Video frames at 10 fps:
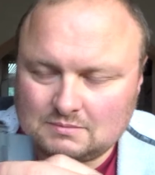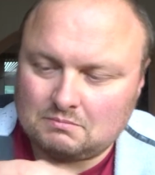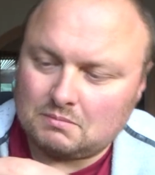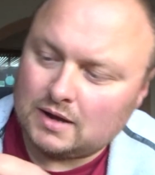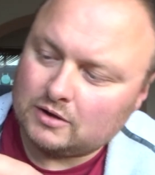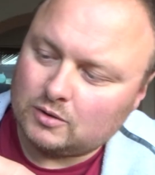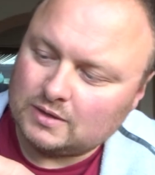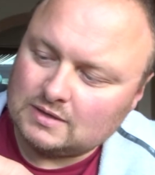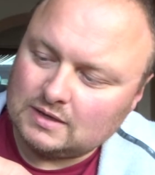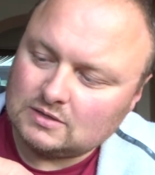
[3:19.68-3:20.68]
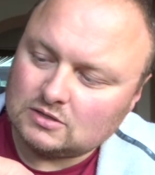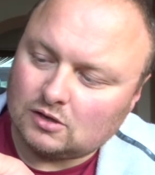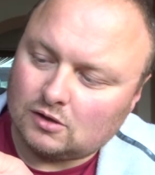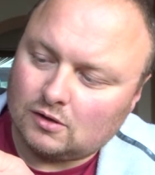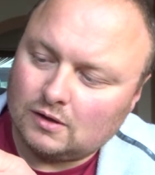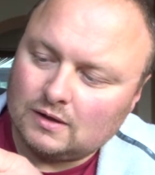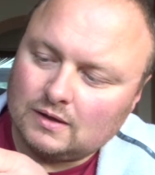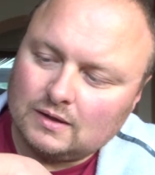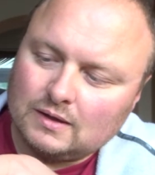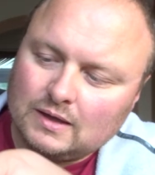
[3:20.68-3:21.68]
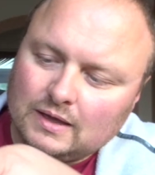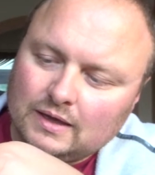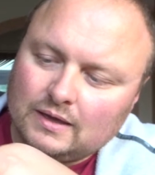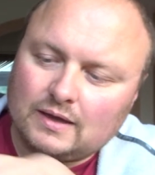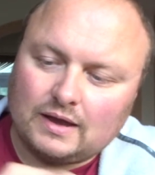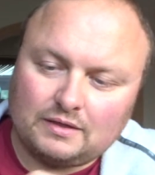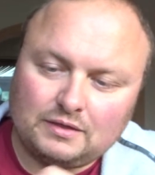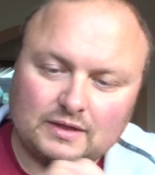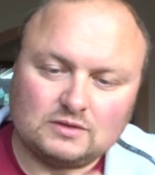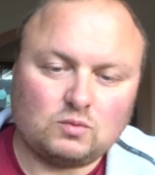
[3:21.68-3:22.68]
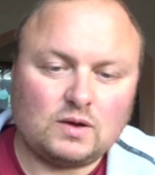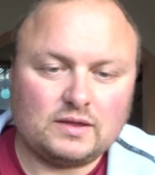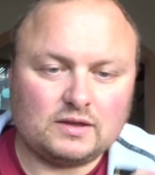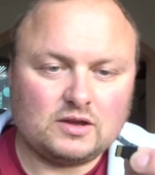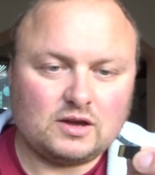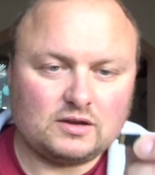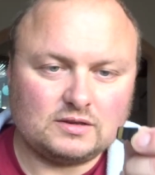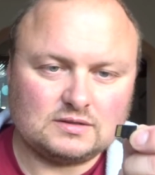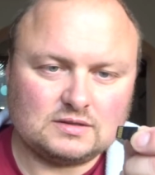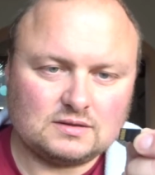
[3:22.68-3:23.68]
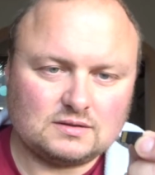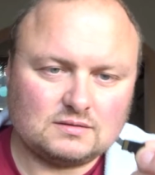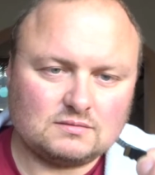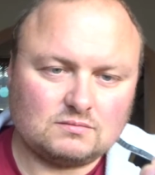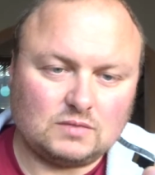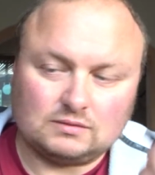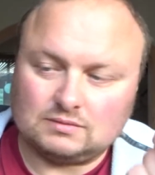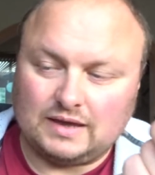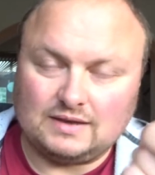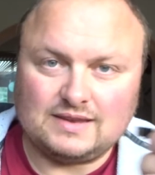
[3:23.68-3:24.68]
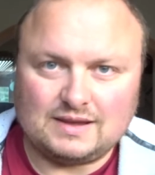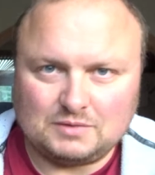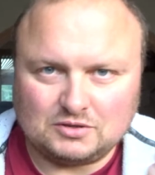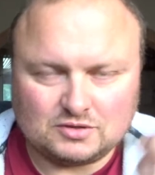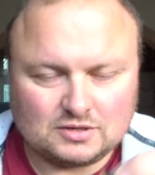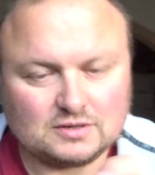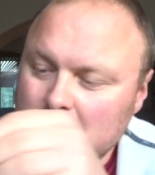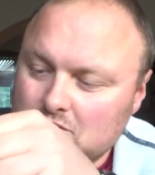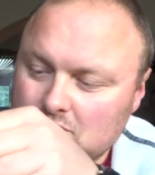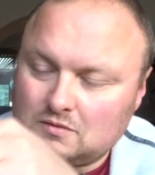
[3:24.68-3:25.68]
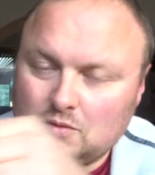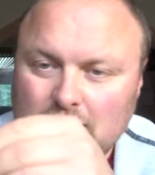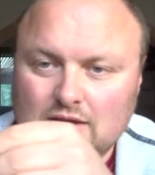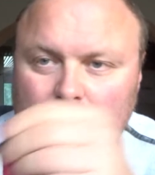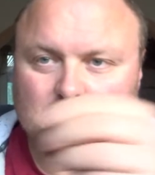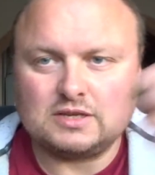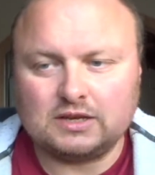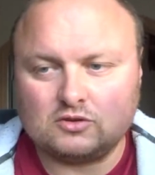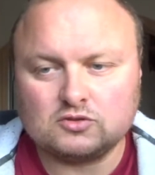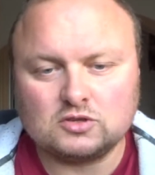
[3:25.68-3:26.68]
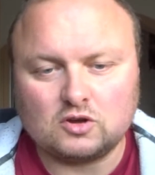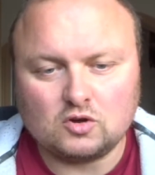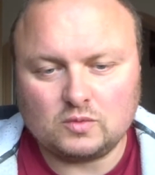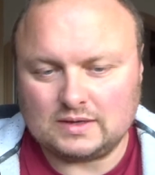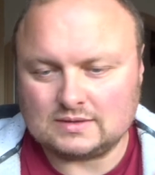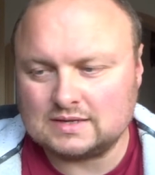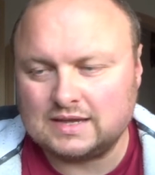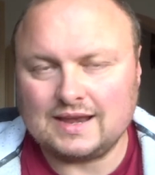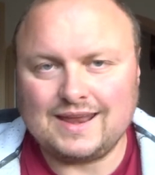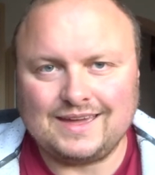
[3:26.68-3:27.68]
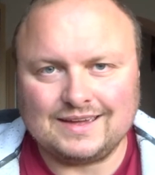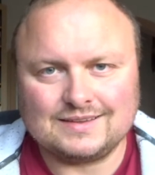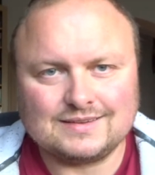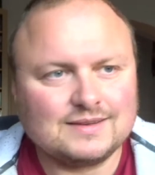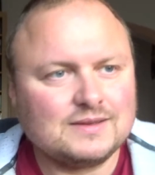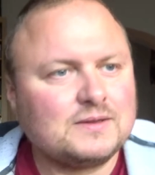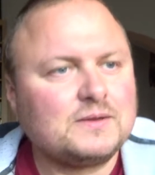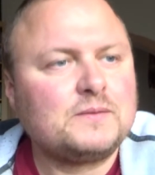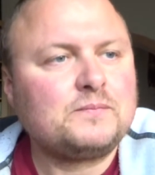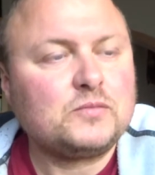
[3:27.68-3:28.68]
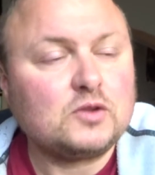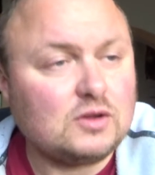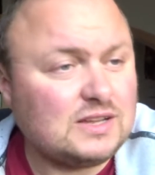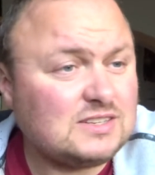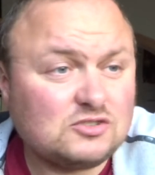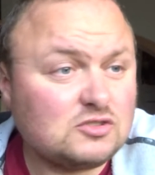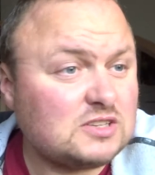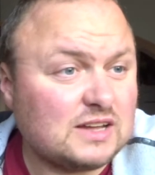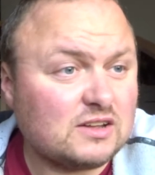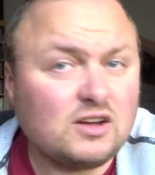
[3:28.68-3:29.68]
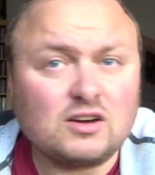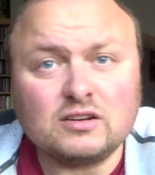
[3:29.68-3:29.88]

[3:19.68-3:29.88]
micro SD slot. I think that's why the card is, well, getting damaged. Because of the way it goes in, it doesn't always connect. Unless it's just that card.